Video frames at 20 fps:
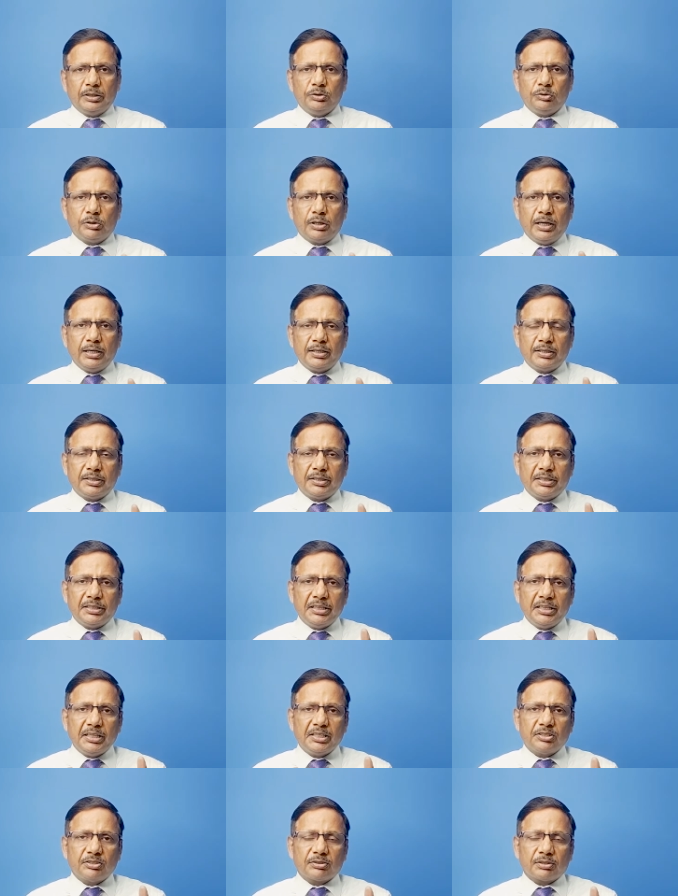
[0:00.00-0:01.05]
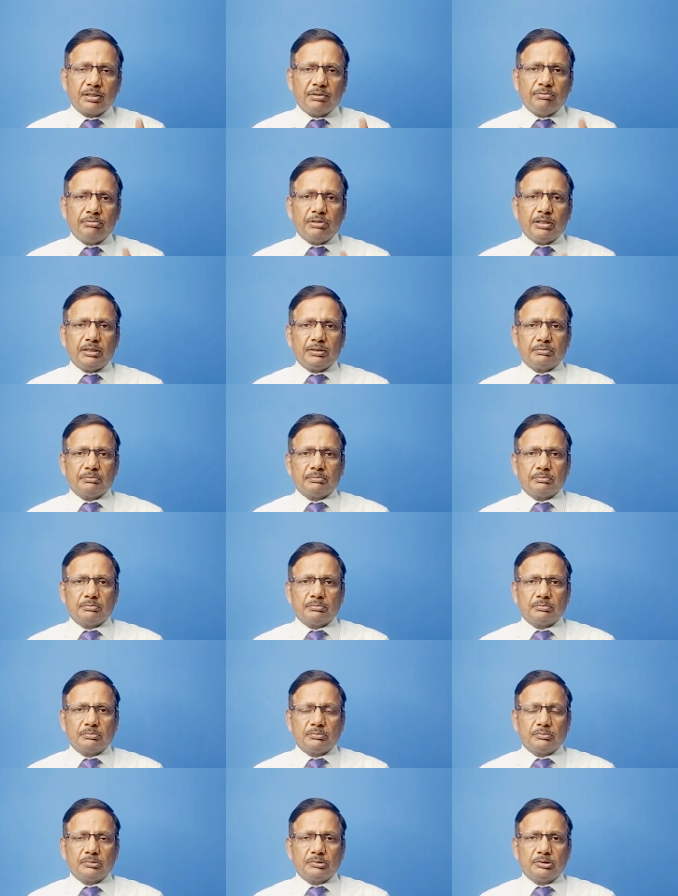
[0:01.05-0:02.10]
You can teach someone,
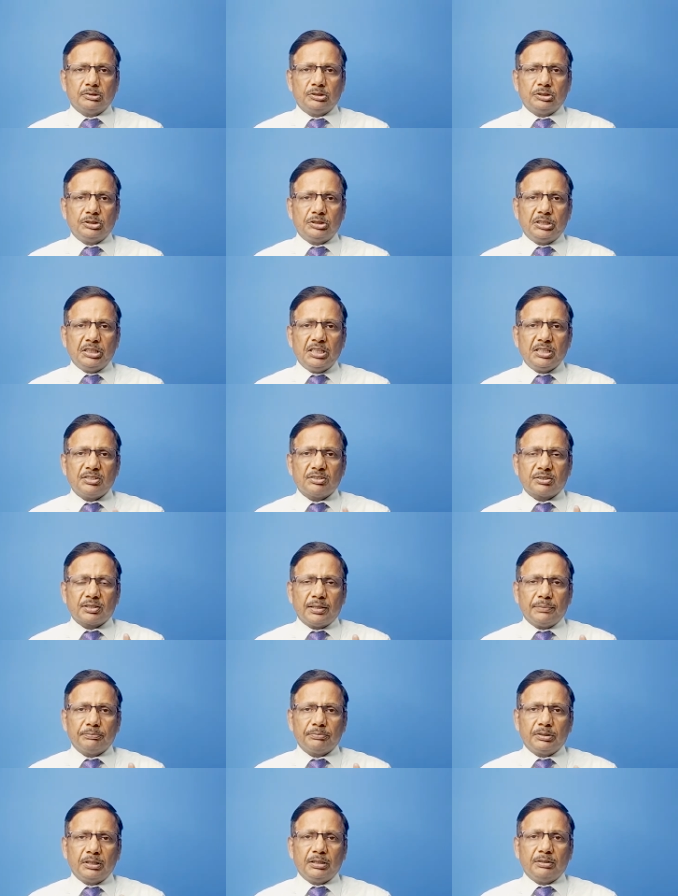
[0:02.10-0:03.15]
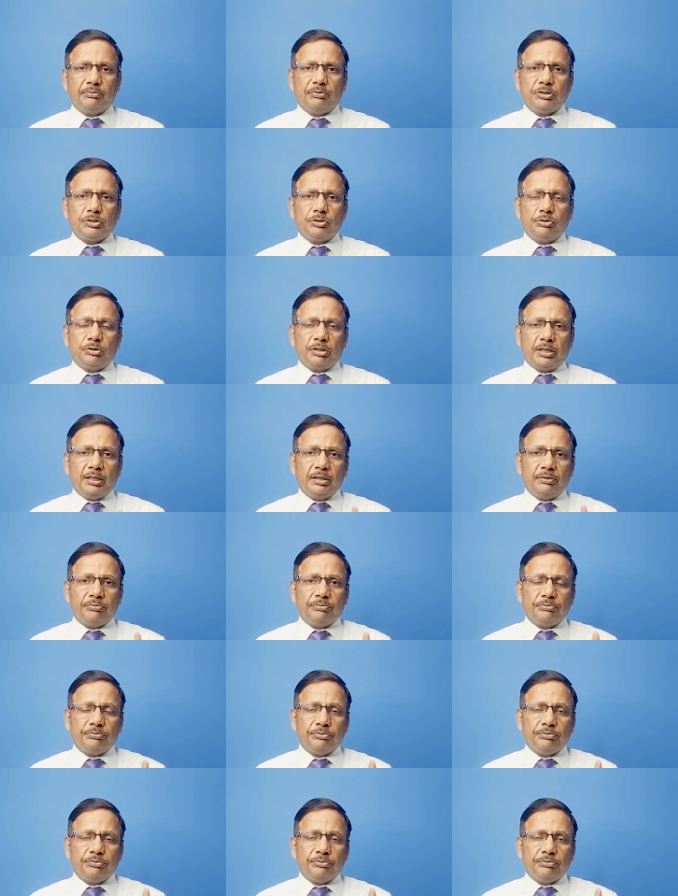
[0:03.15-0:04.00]
teach something which you really